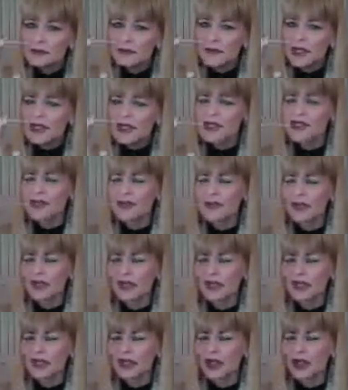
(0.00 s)
and smell
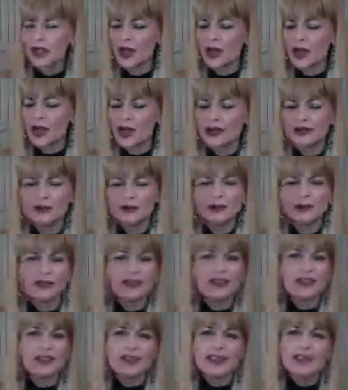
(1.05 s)
it. Oh,
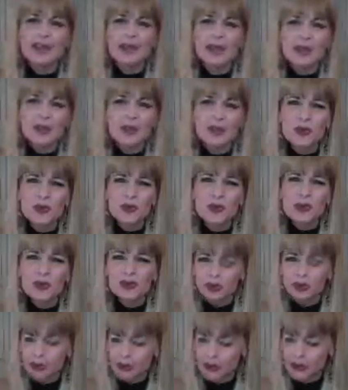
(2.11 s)
it smells
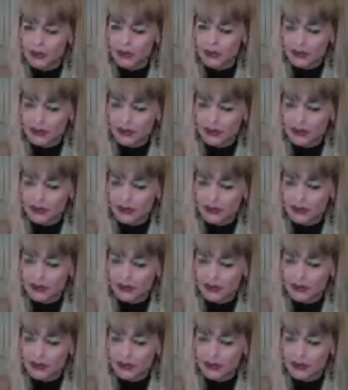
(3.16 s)
wonderful.